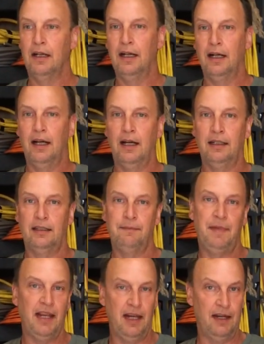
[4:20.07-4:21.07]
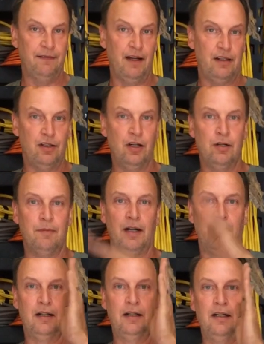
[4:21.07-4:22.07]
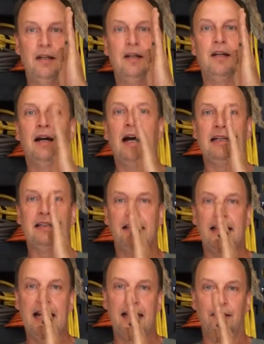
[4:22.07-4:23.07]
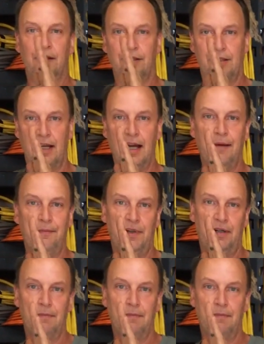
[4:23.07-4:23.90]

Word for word: Uh, at the beginning of October, I stand those up.